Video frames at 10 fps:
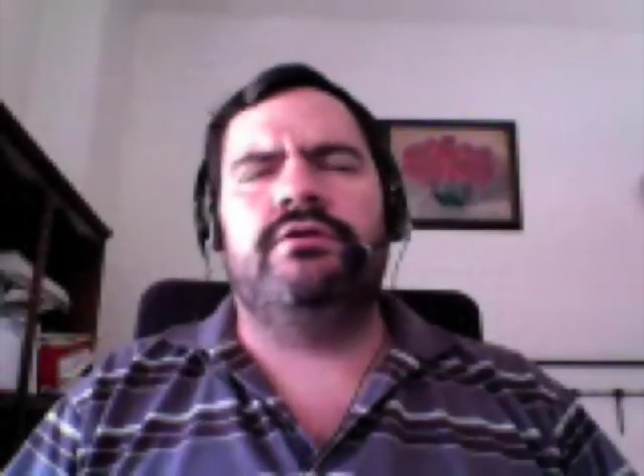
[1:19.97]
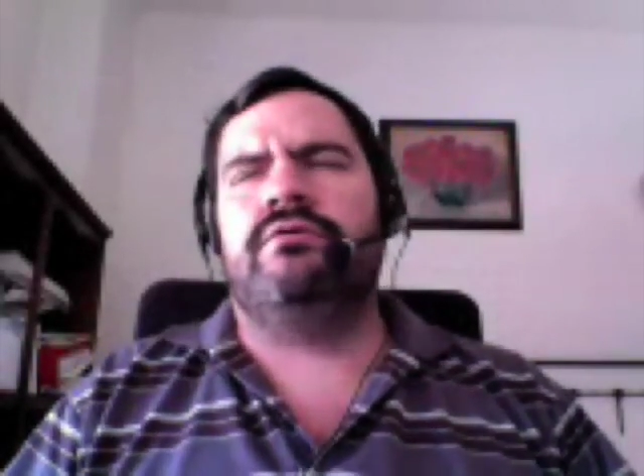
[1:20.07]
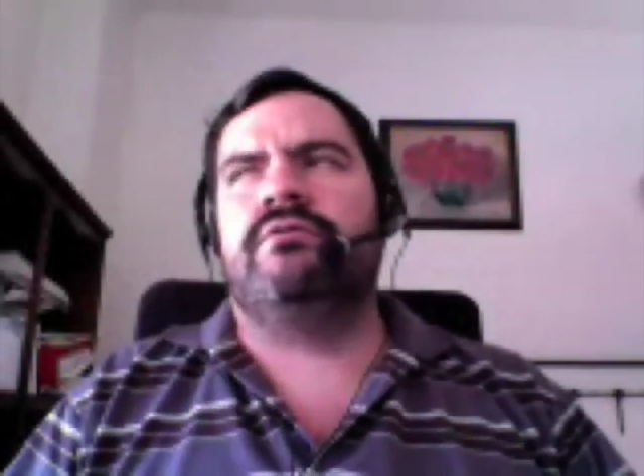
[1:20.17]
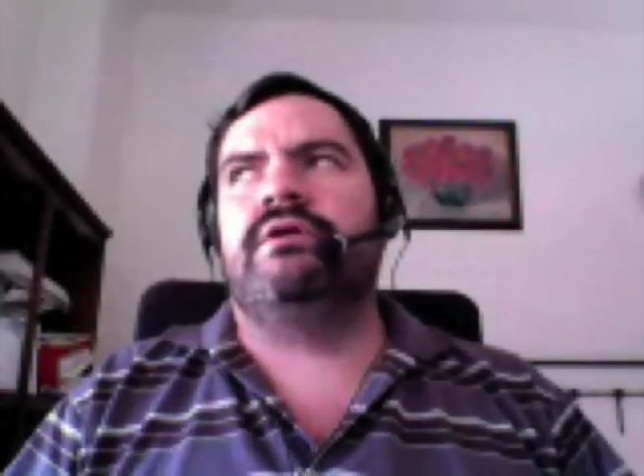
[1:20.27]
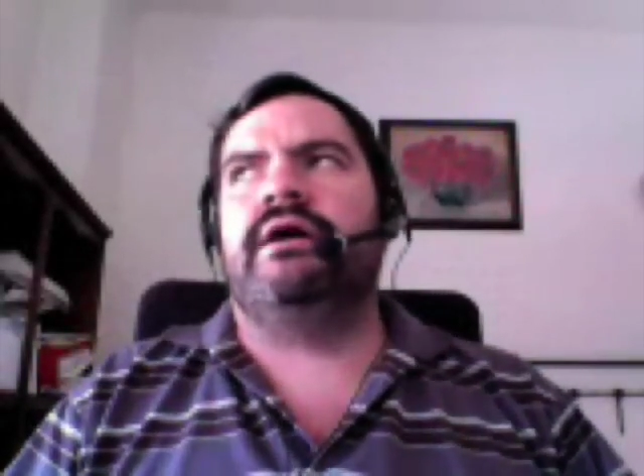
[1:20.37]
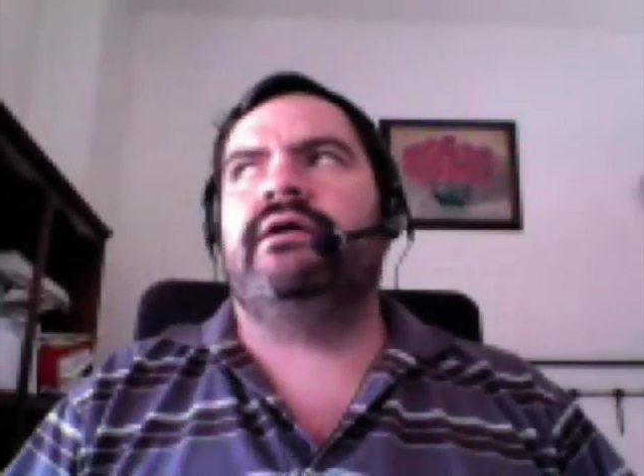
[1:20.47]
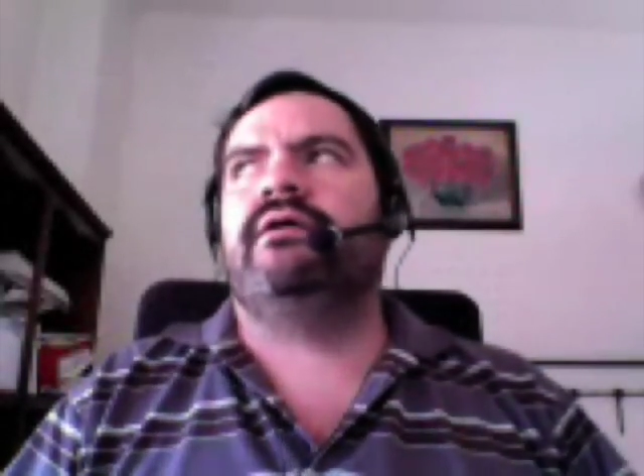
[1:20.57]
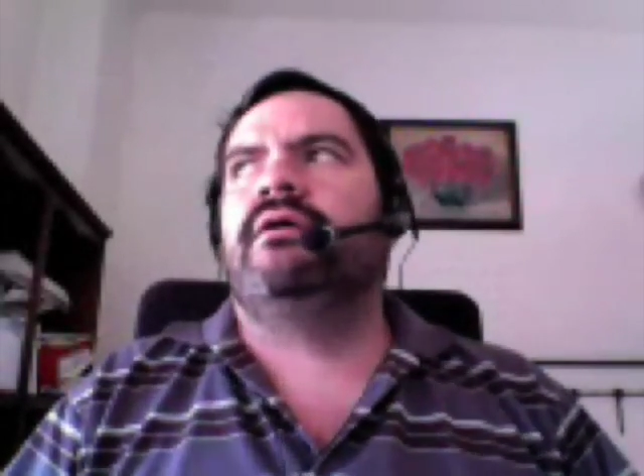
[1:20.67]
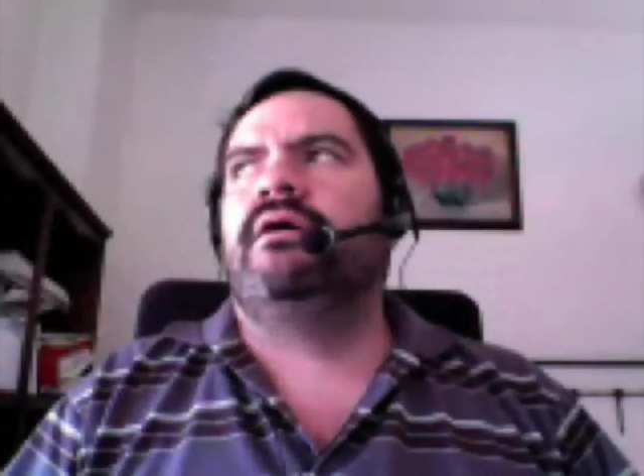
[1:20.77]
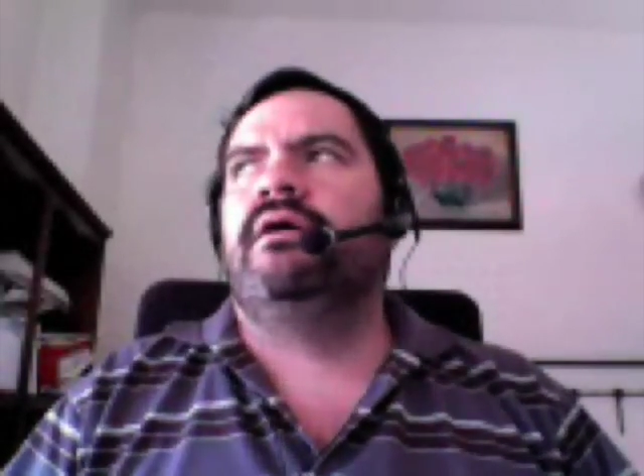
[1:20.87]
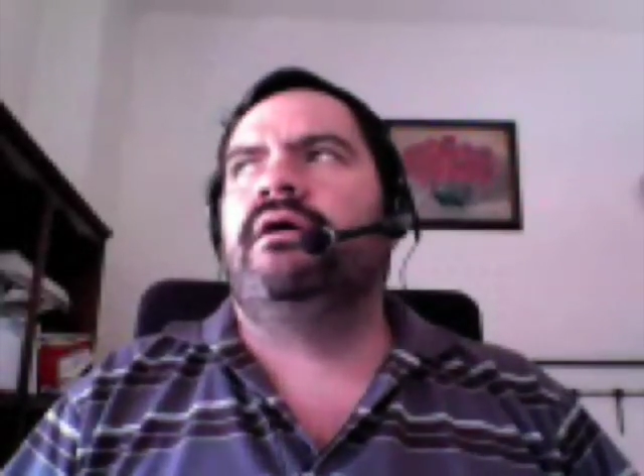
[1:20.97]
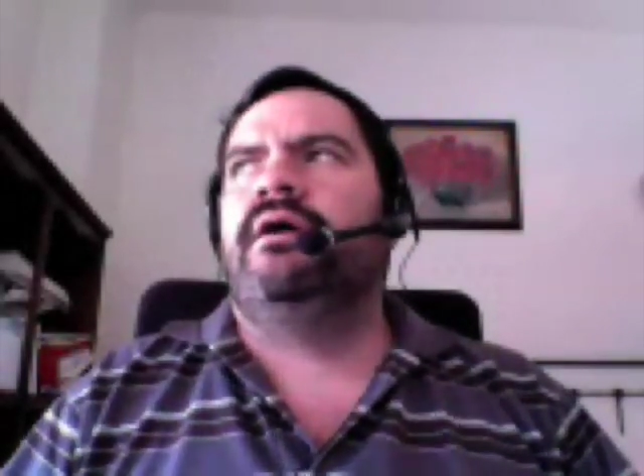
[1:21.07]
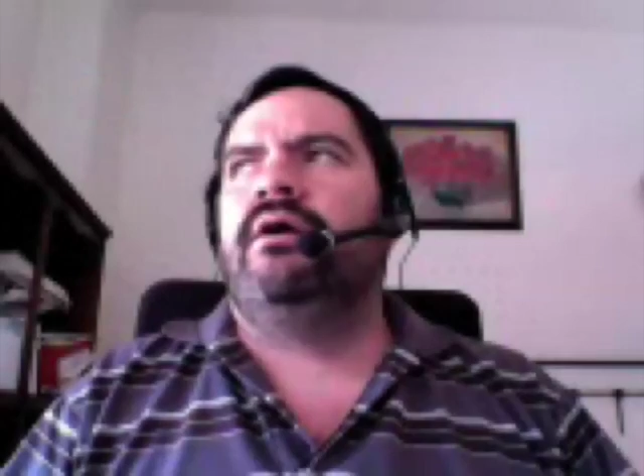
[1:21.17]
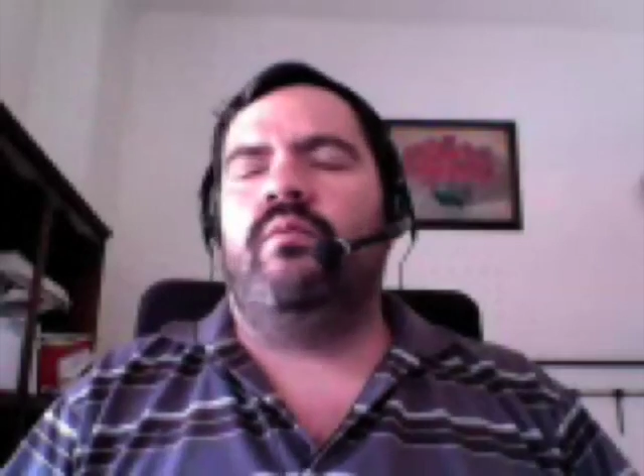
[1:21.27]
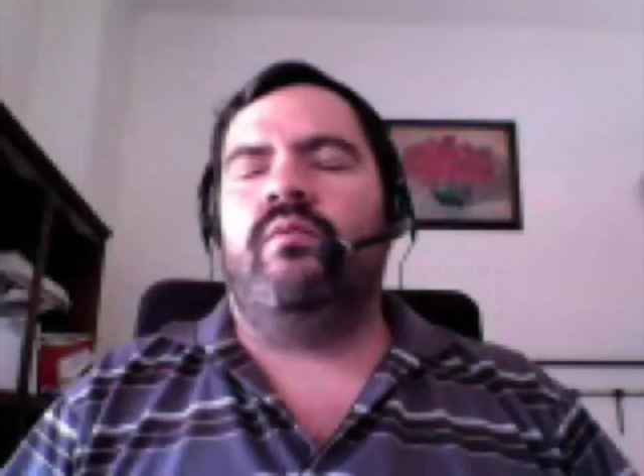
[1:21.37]
They'll go like,
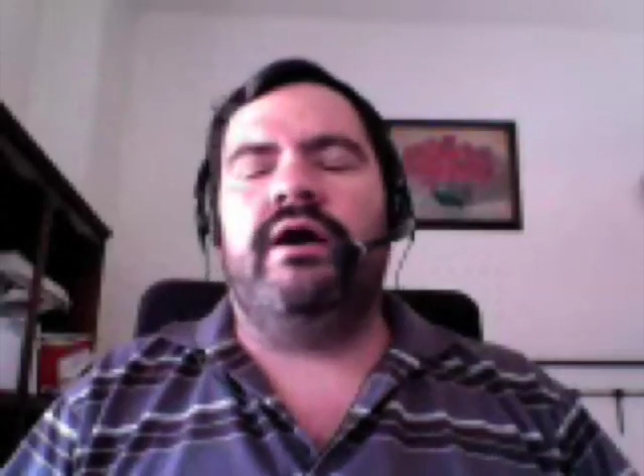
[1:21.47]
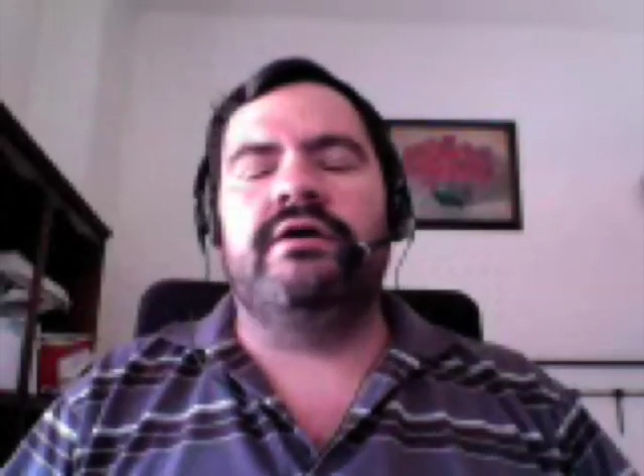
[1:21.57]
"Why?